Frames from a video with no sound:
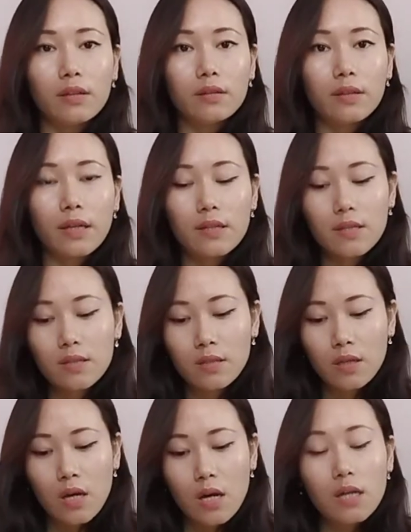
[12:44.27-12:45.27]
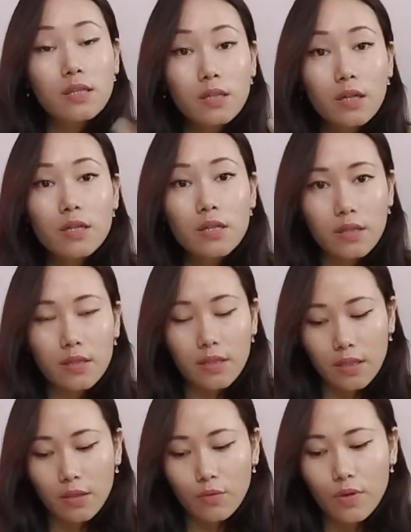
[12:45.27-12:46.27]
That is a certainty.
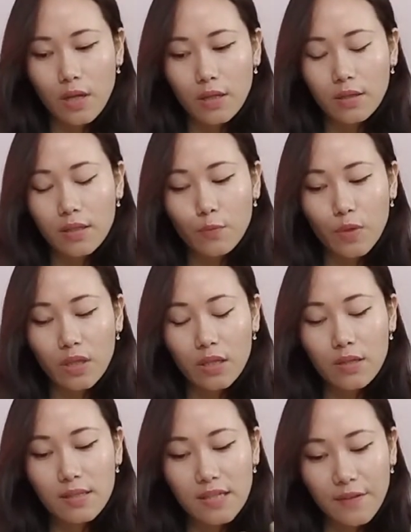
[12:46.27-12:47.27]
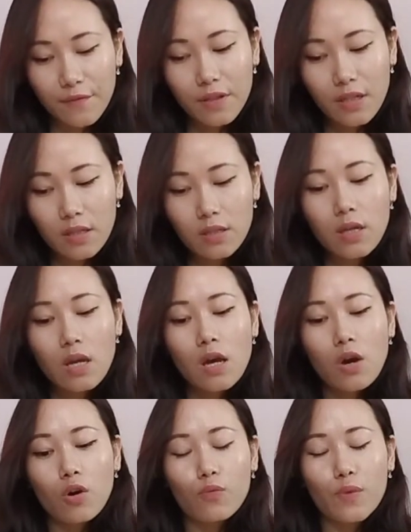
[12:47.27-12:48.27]
Okay, when there is definite
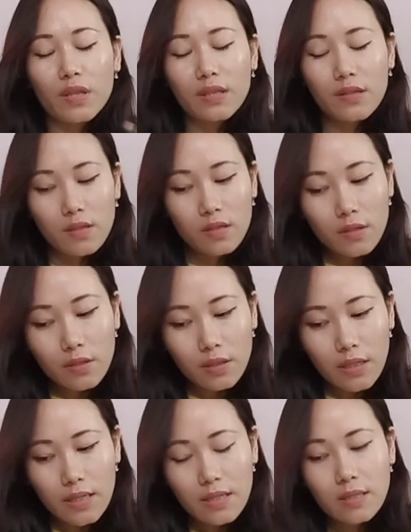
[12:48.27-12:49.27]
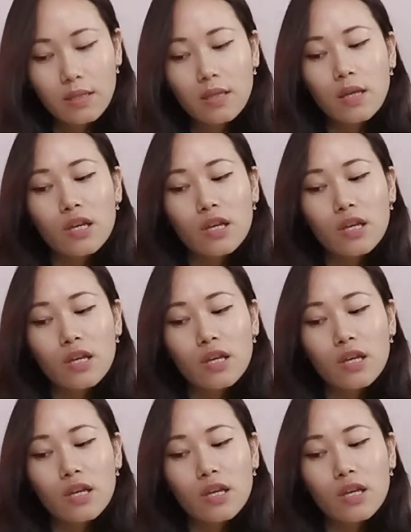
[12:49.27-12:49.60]
or when there is certainness,